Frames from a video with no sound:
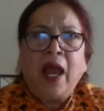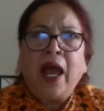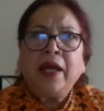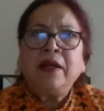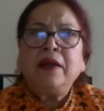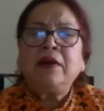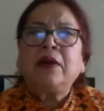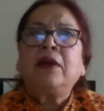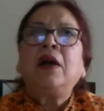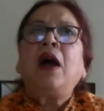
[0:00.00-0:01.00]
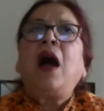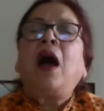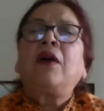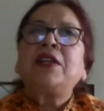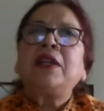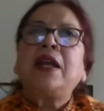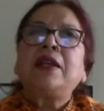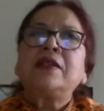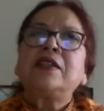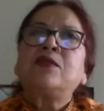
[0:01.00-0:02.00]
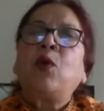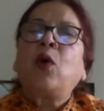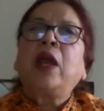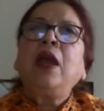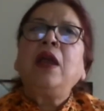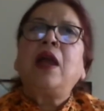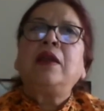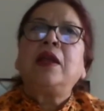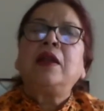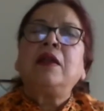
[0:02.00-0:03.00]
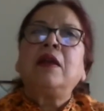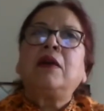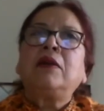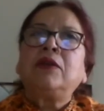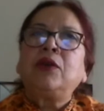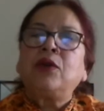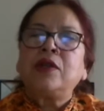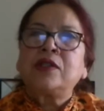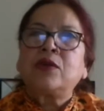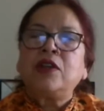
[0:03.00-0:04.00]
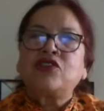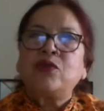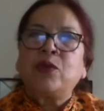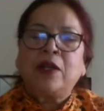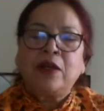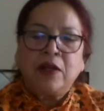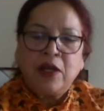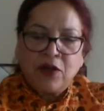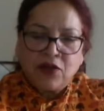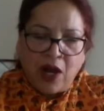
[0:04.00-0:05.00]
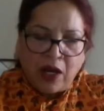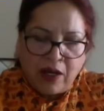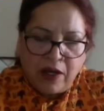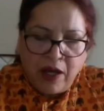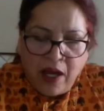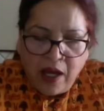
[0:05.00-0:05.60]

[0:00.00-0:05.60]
And after that, as he's walking, and then there's a collision with the truck,